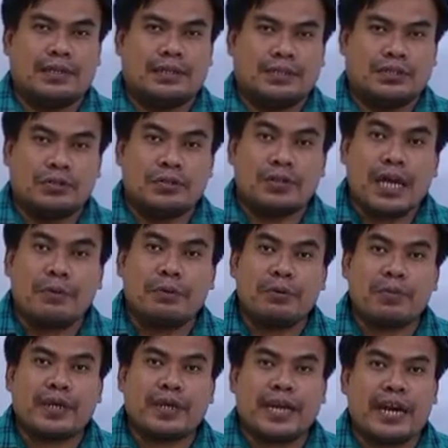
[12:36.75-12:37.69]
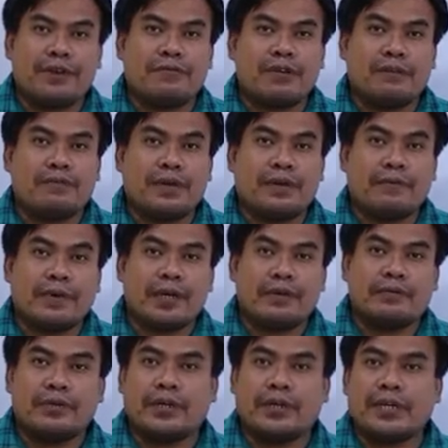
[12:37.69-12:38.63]
So you have to be careful
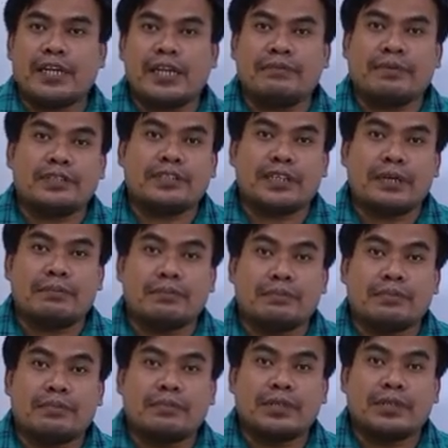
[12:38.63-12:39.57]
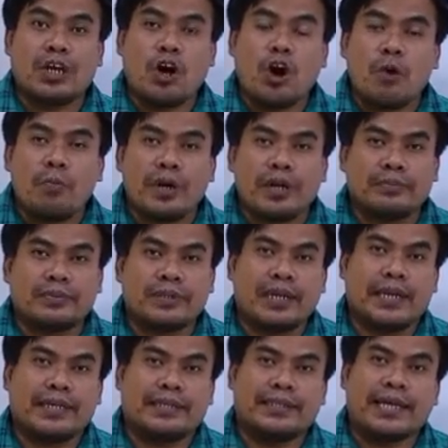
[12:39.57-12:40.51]
whenever you're dealing with some homonyms
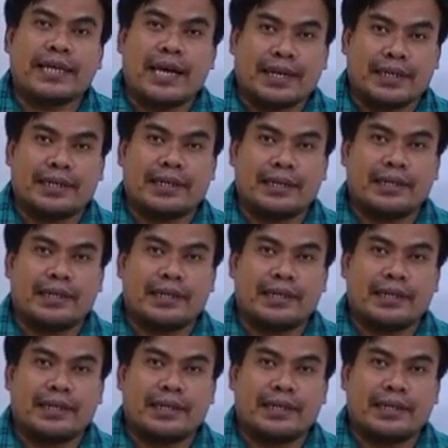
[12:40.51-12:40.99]
like that.